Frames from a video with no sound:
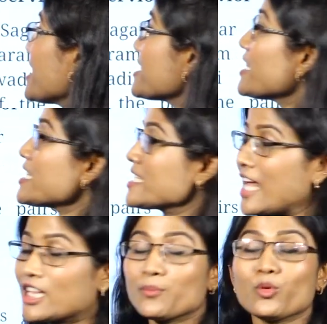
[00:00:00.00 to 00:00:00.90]
is in the
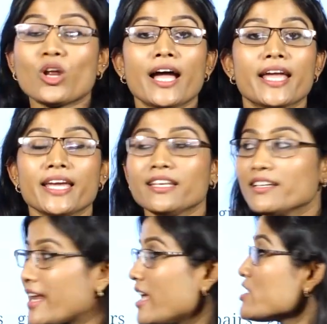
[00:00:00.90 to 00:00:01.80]
Satpura hill
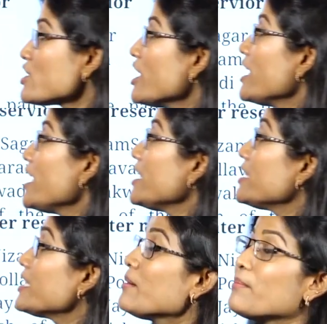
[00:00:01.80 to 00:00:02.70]
range in
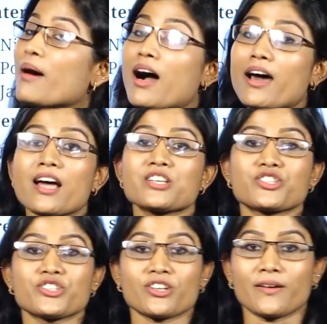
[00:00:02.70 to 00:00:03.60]
the
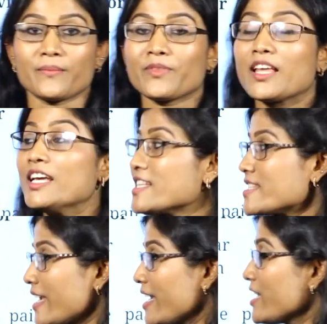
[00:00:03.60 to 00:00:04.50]
Maharashtra.
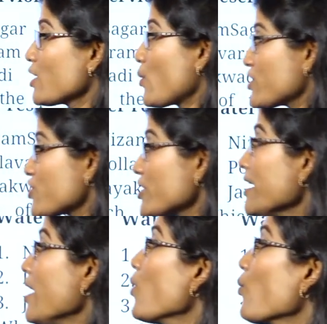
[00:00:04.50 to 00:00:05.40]
Second question,
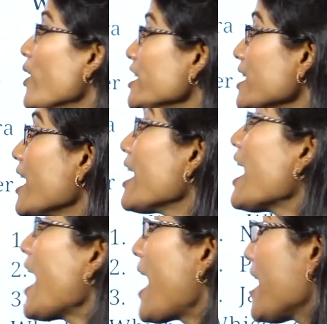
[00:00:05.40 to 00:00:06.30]

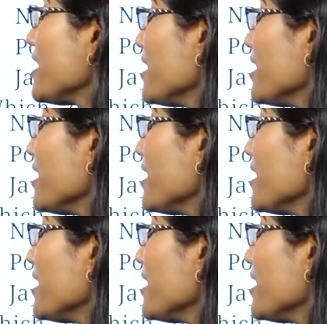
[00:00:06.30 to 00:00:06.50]
Vainaganga and